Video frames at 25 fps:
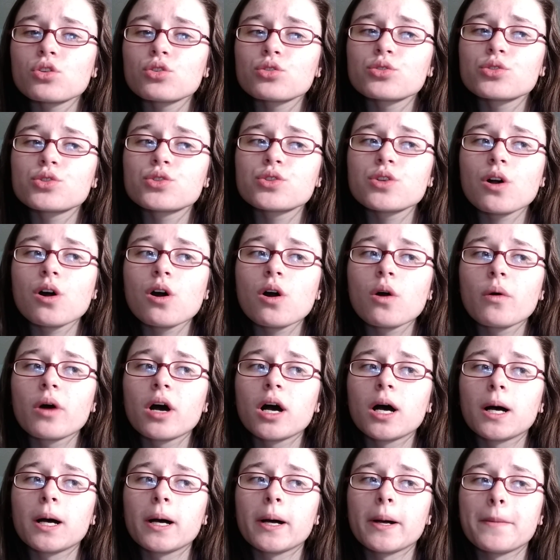so,
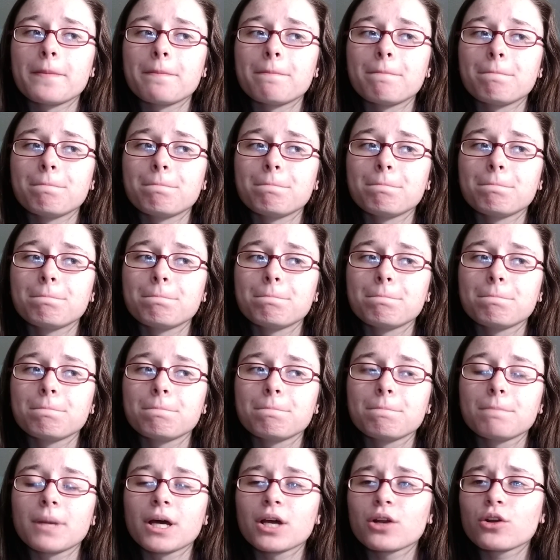um,
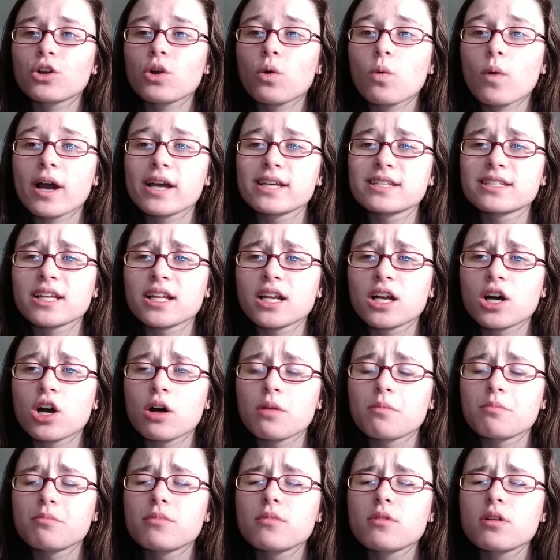I don't know why I said,
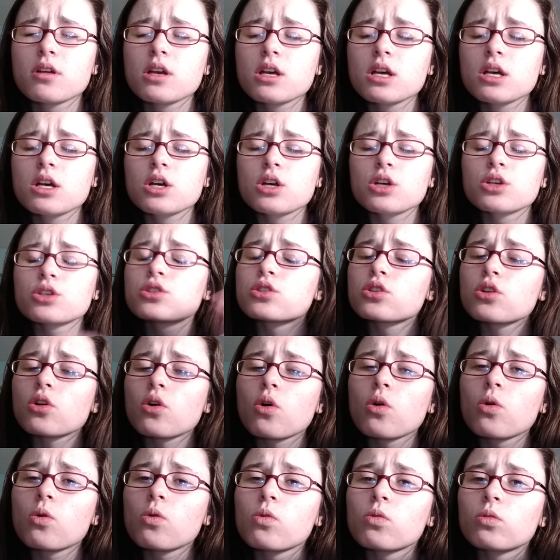um,
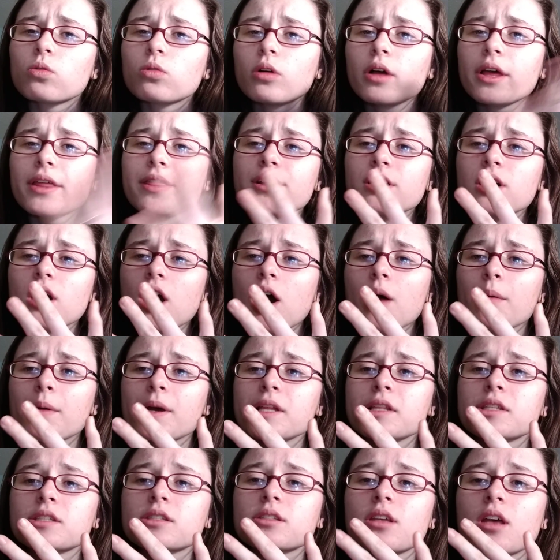so, in the
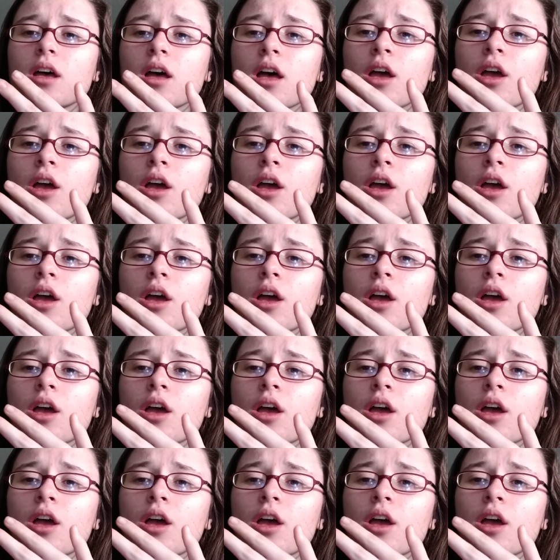comments,